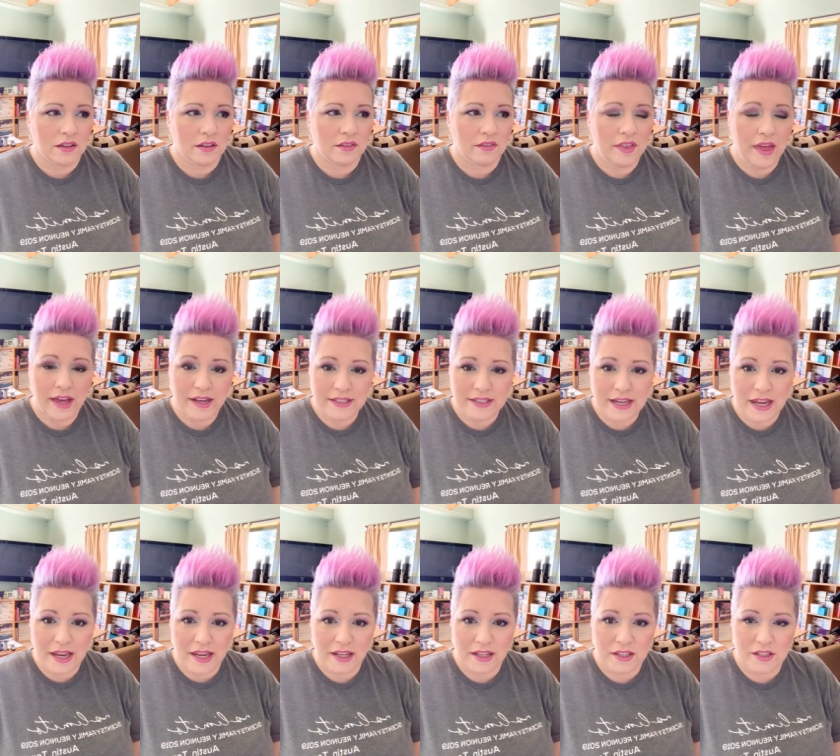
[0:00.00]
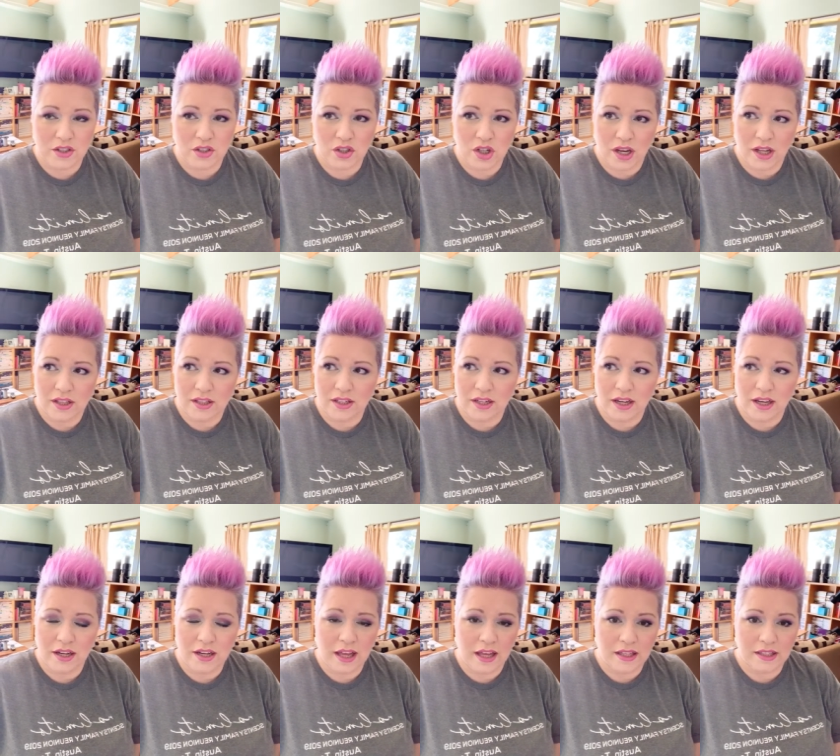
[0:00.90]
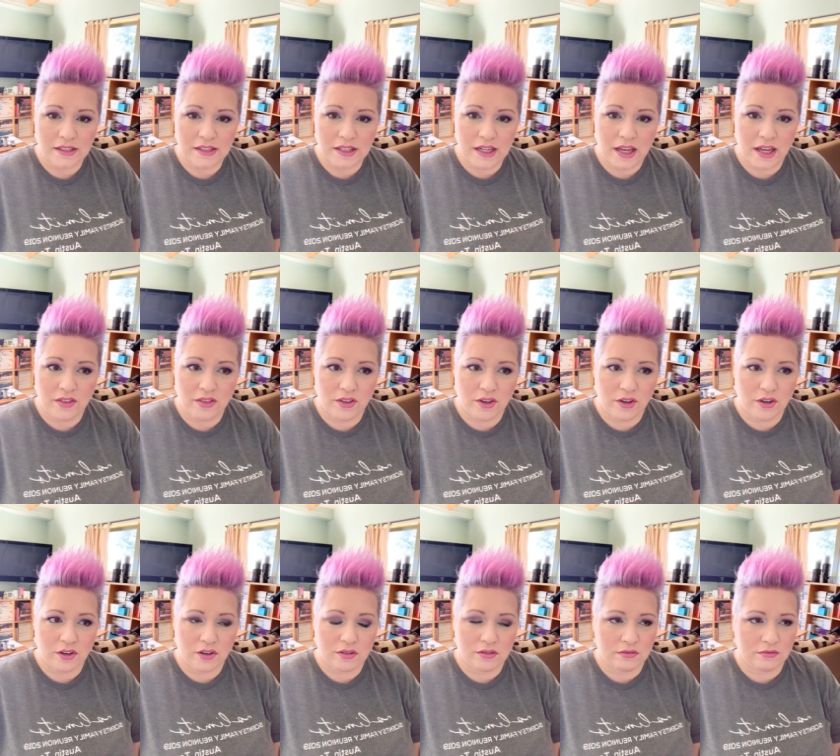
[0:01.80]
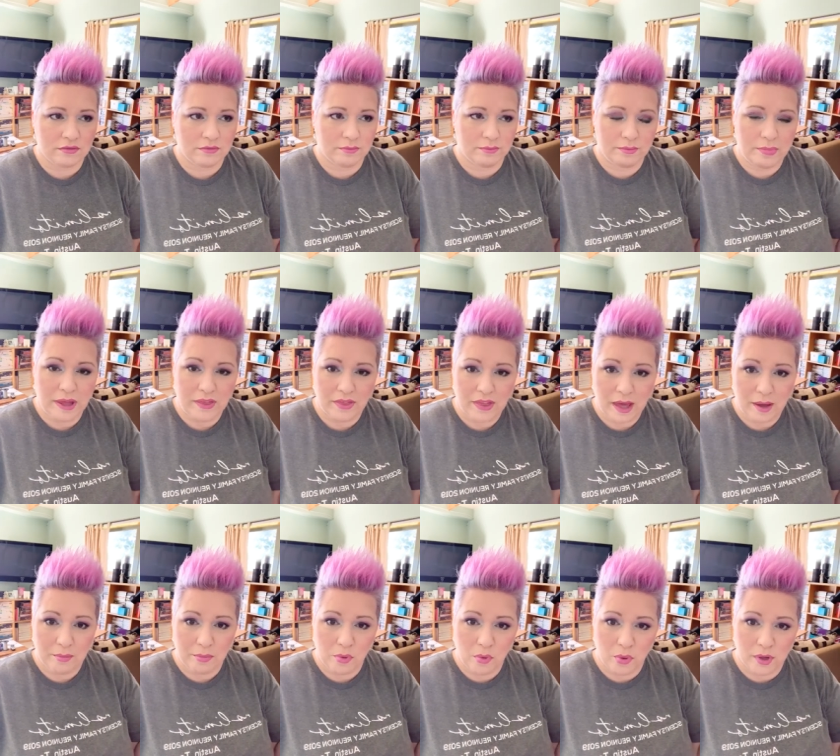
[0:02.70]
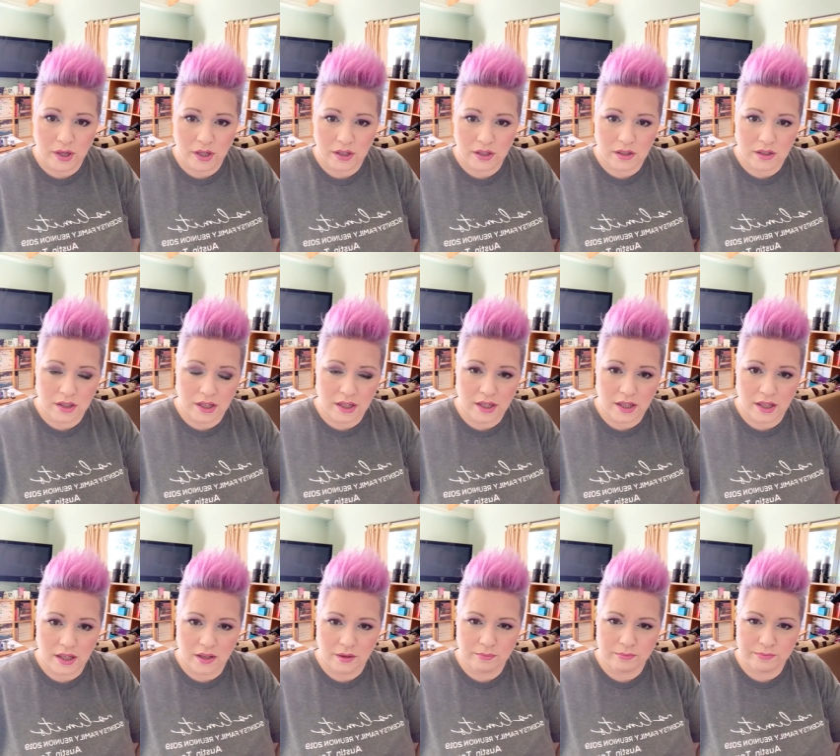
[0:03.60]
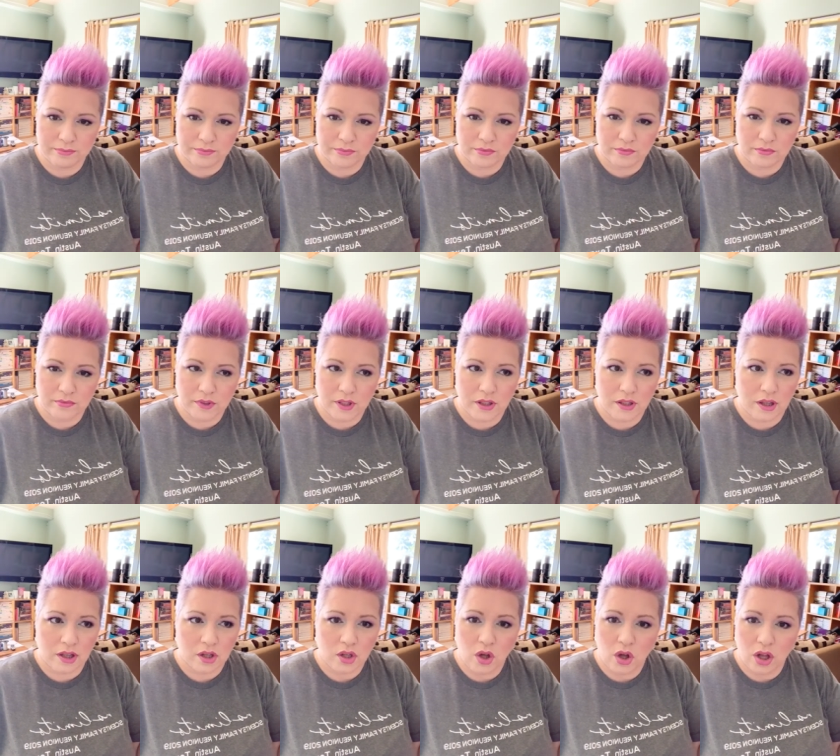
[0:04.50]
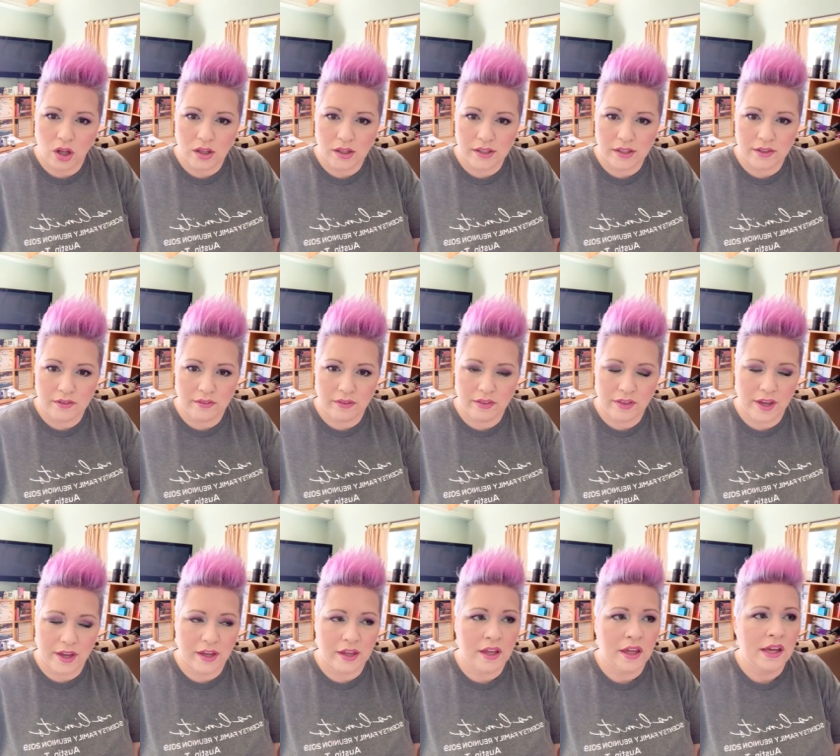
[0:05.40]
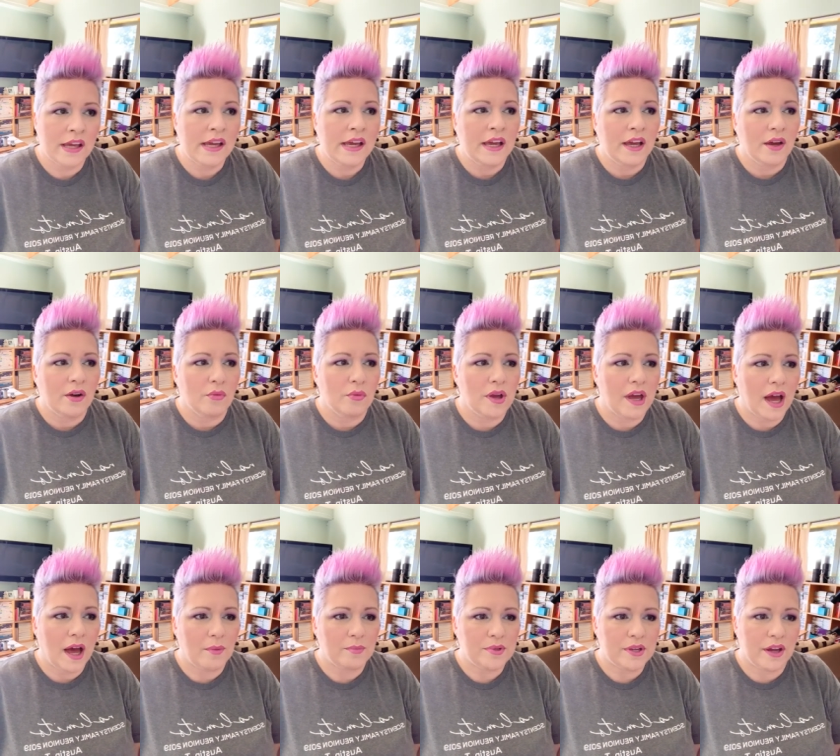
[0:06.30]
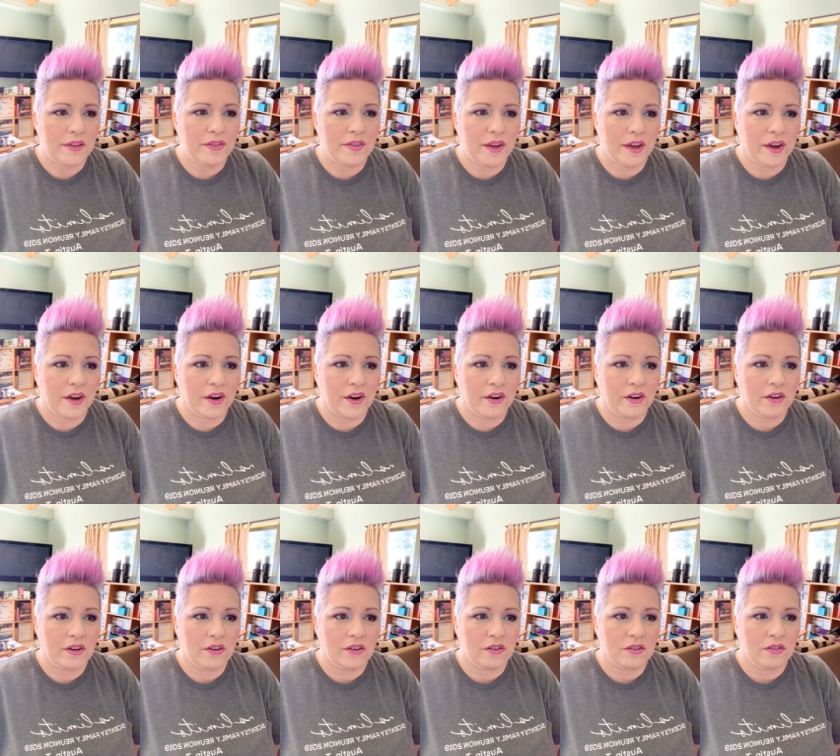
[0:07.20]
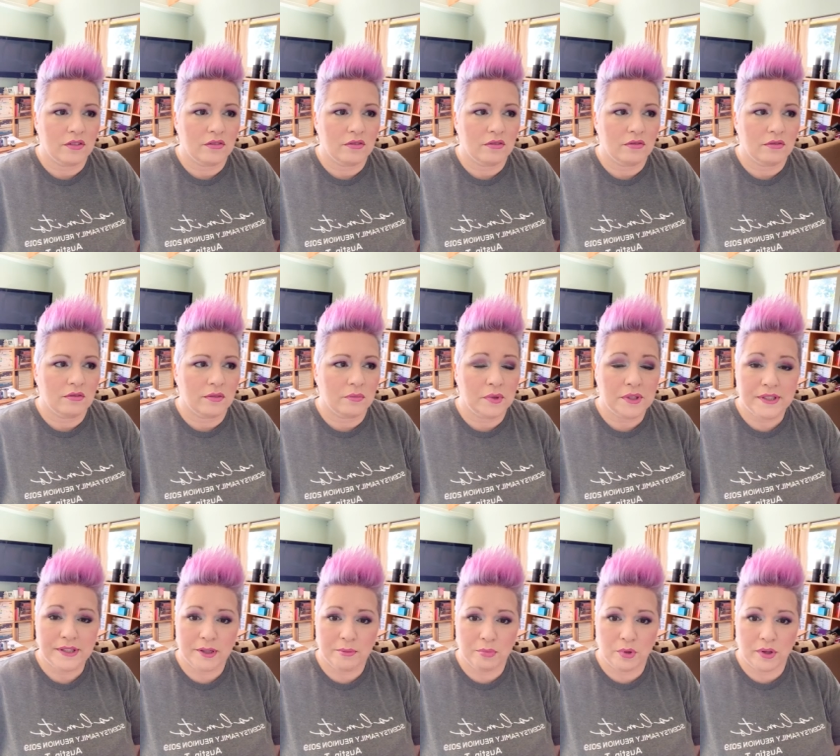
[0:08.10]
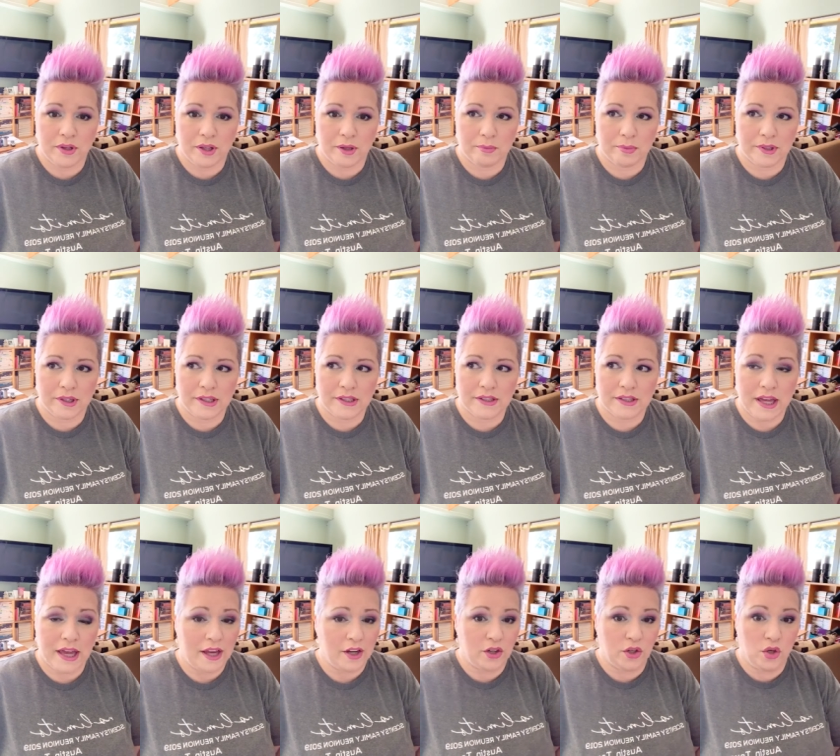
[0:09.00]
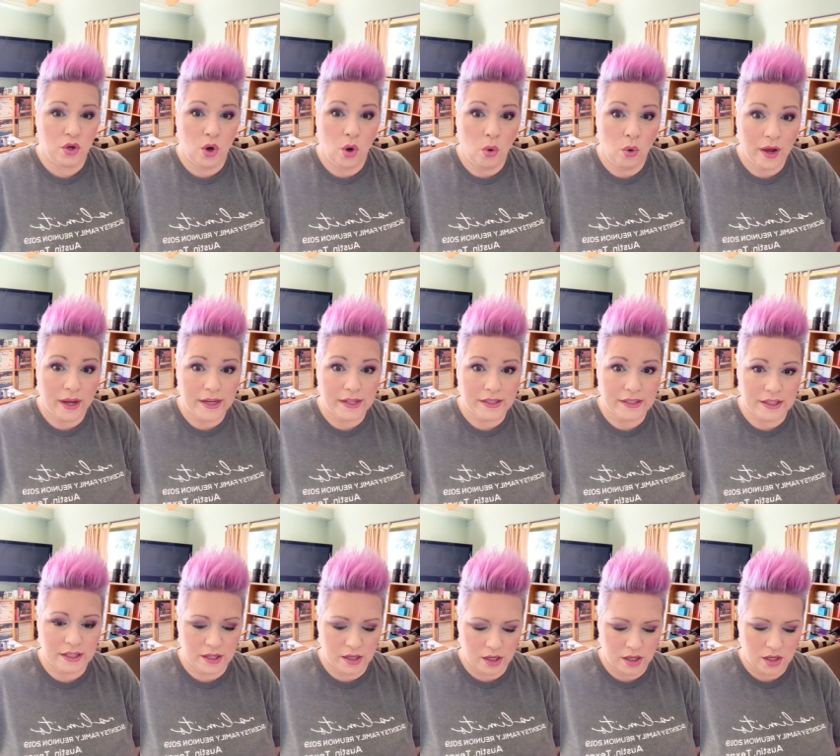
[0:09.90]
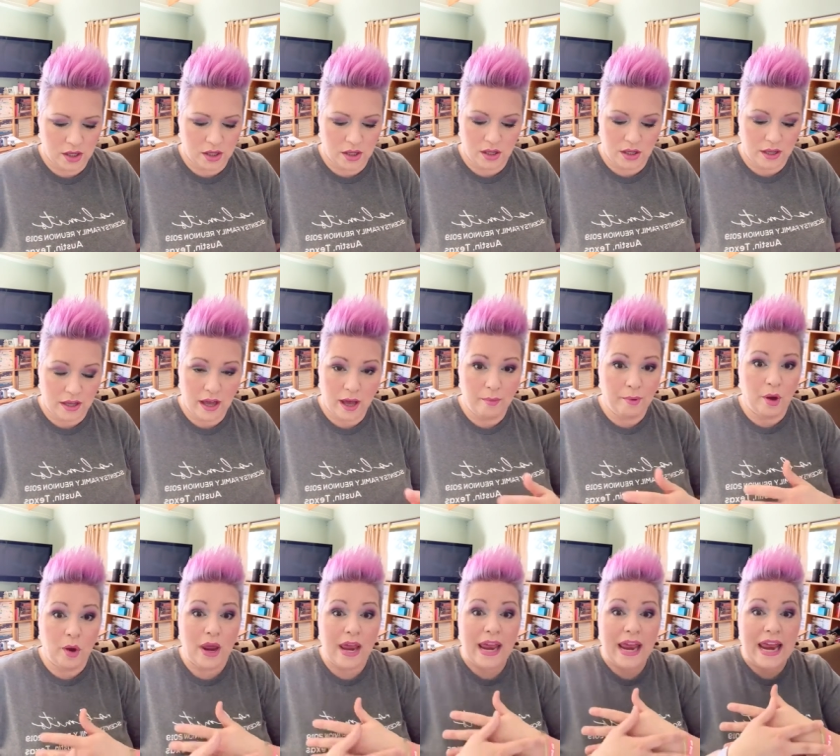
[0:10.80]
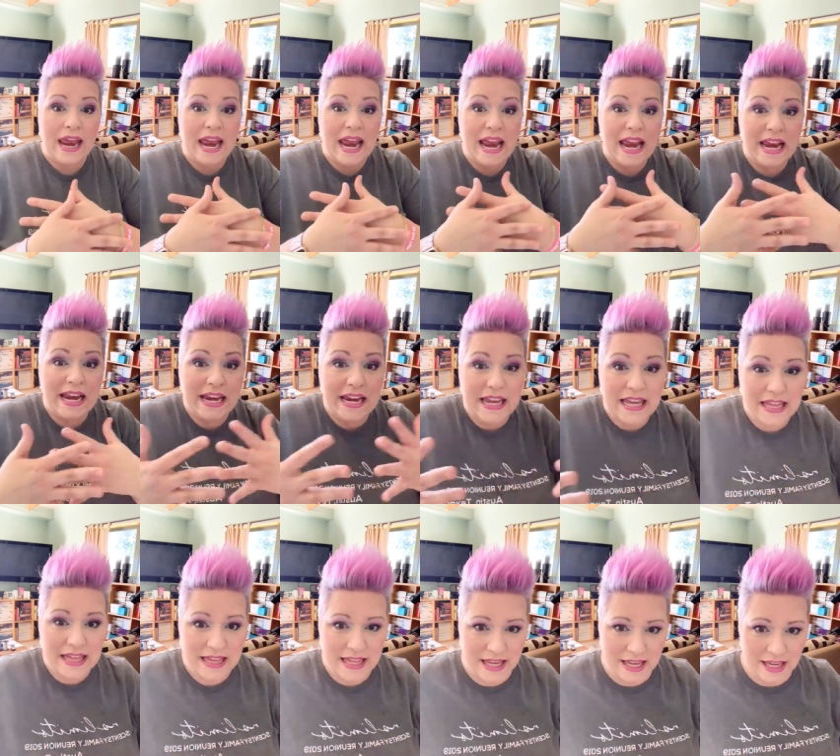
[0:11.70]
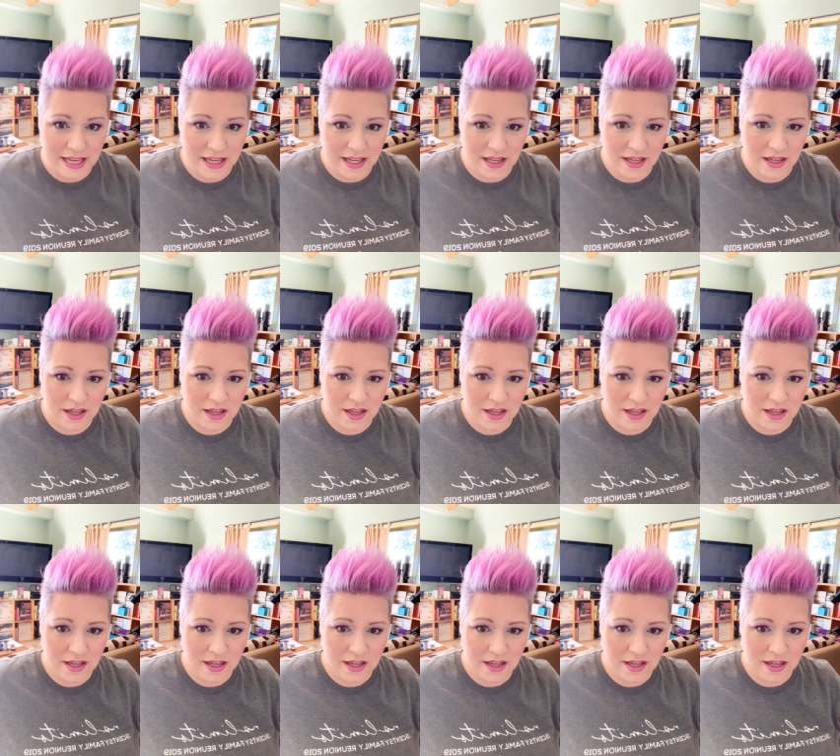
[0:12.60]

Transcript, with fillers: that day because Jacqueline and Allison had their, at that point, like a, a call in thing. We hopped on there. We did a booking blitz. I had no idea about anything.